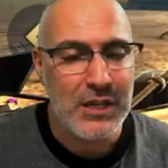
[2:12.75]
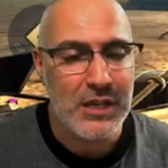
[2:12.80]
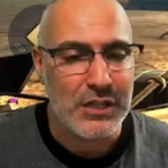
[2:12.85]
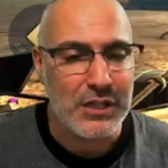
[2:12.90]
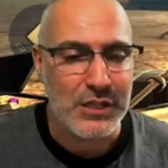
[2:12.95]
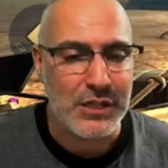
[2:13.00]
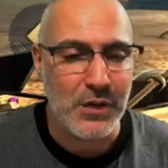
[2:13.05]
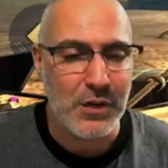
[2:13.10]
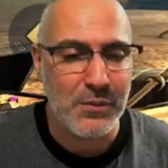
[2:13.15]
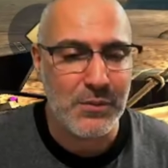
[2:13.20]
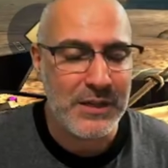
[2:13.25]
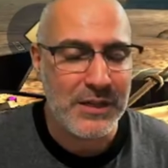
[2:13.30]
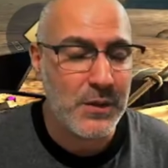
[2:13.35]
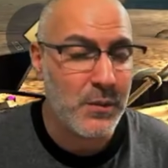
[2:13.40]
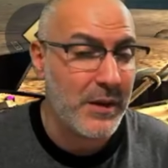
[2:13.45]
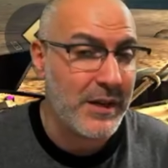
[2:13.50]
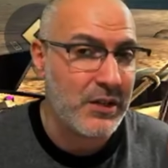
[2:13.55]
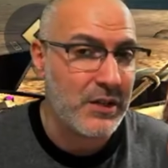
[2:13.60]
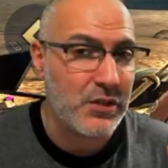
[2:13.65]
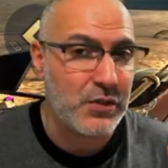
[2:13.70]
You don't really
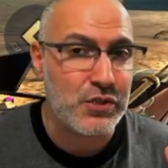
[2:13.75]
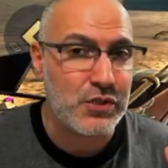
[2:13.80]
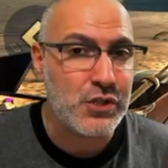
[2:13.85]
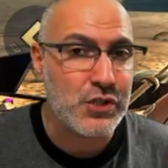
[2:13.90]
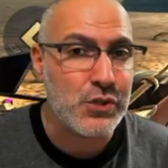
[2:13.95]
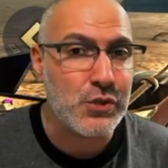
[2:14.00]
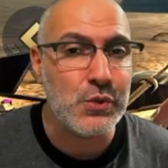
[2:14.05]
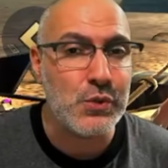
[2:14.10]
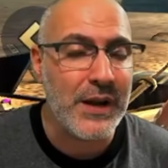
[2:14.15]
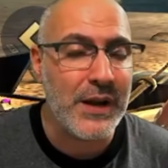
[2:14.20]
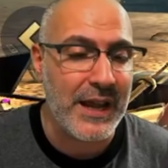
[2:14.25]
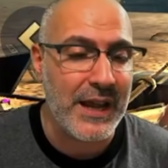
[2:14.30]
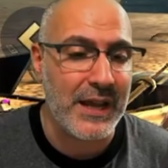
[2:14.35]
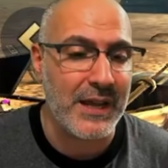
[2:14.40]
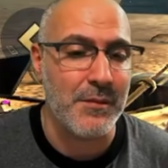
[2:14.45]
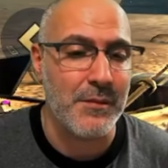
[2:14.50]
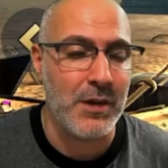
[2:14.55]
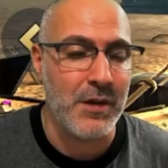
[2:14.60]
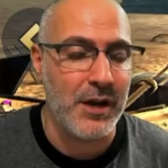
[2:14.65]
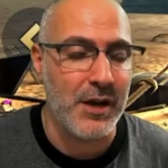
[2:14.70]
want to go too
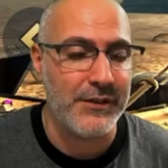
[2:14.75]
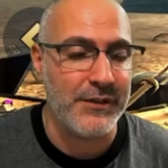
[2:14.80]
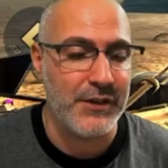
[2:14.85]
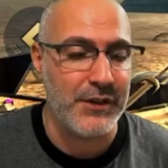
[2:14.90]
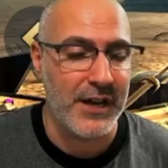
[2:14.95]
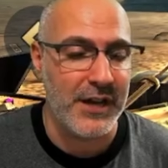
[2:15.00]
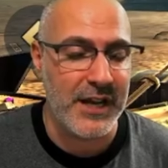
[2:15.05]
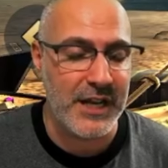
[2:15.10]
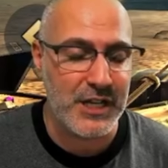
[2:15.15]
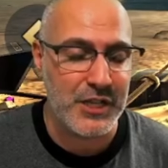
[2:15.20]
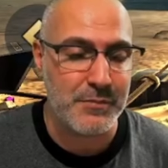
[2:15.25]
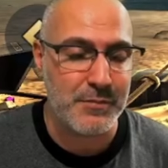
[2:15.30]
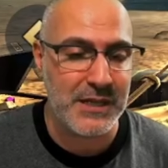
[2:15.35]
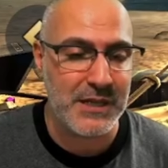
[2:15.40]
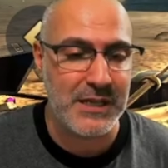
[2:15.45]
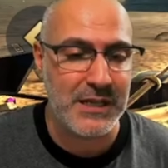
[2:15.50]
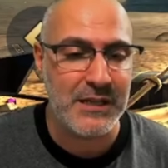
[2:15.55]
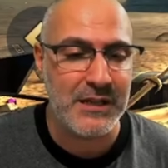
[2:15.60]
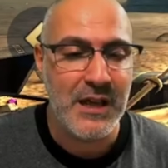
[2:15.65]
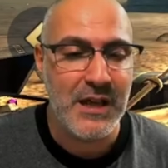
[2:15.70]
ham on their H P.